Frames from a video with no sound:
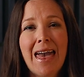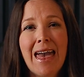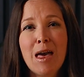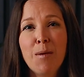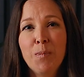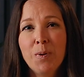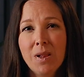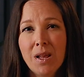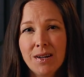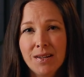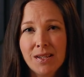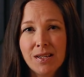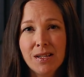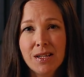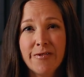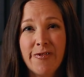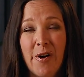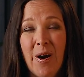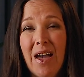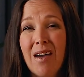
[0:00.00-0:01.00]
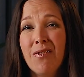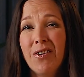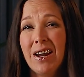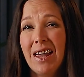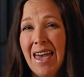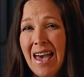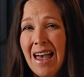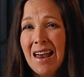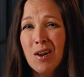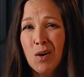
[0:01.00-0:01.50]
A pluses for every
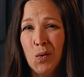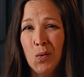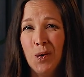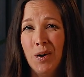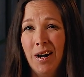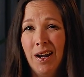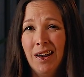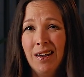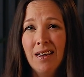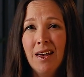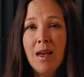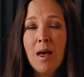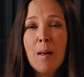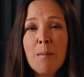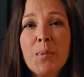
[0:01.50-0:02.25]
category,